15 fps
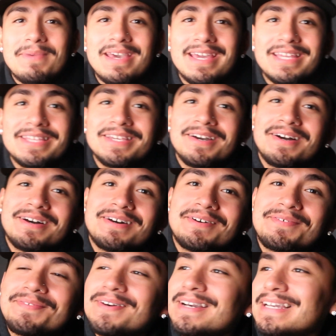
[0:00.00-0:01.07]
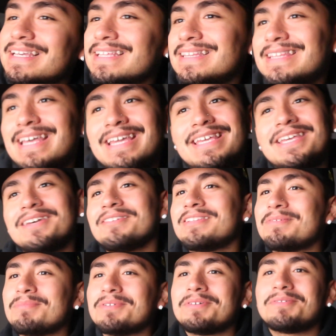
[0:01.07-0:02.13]
man. Y'all, fuck, they killed
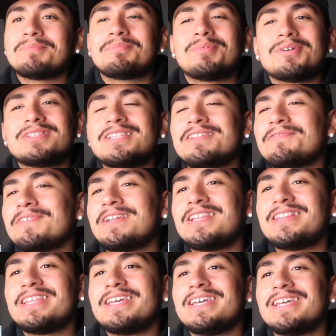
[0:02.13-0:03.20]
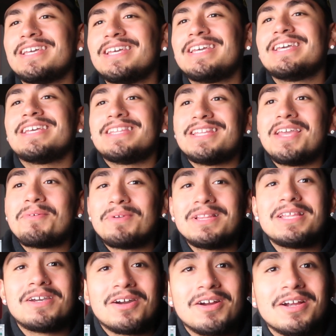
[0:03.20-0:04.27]
it, bro. Porte Diferente, they
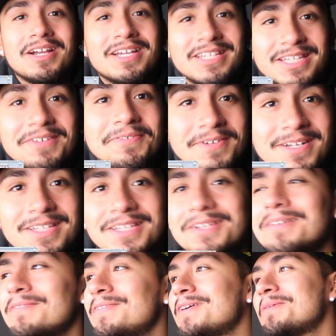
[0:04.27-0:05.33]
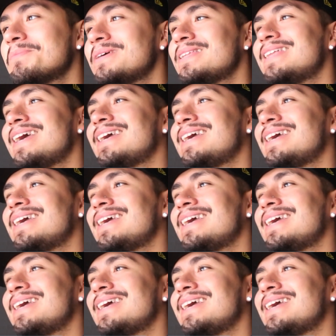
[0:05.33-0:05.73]
really are Diferente. You feel me?